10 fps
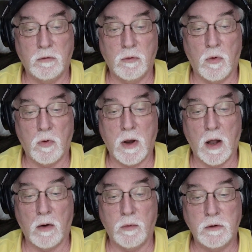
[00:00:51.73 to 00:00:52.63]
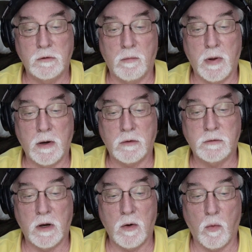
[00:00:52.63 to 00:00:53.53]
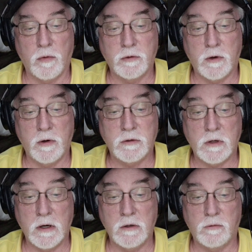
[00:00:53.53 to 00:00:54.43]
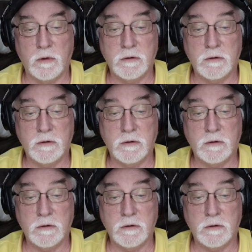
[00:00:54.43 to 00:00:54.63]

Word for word: to Ocala Regional Medical Center with serious injuries.